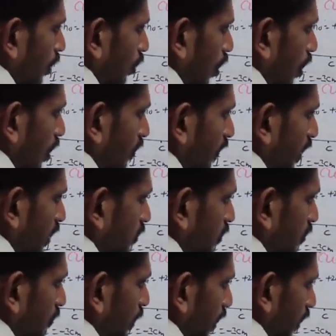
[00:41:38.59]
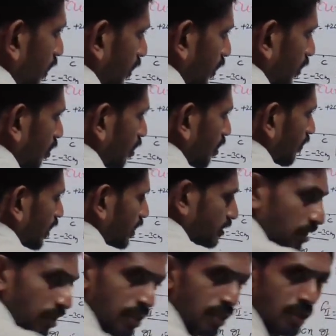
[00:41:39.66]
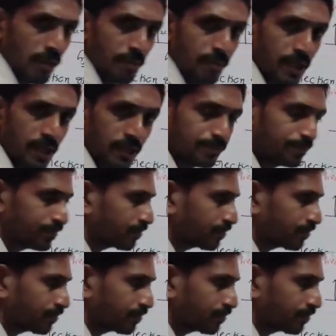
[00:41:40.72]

convex mirror.